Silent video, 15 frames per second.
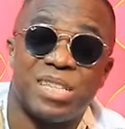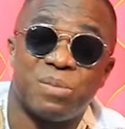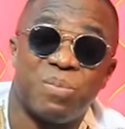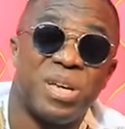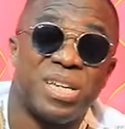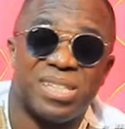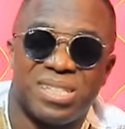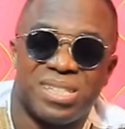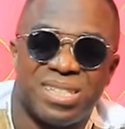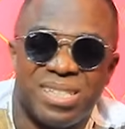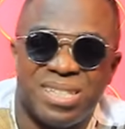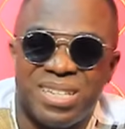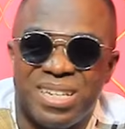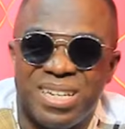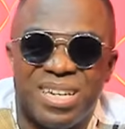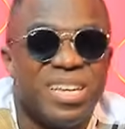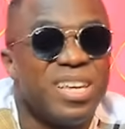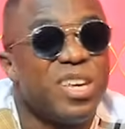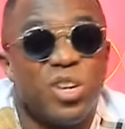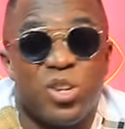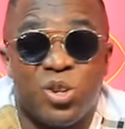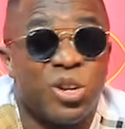space,
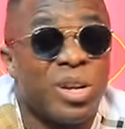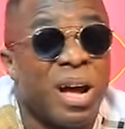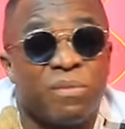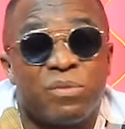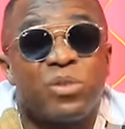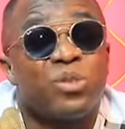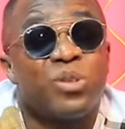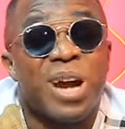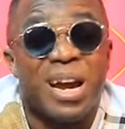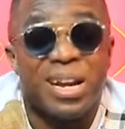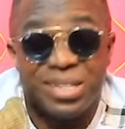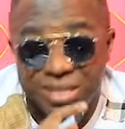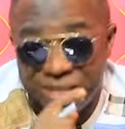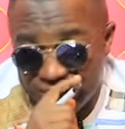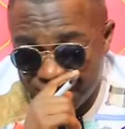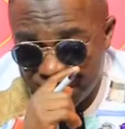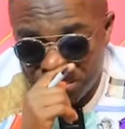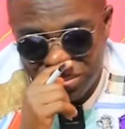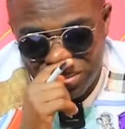you don't have to try it.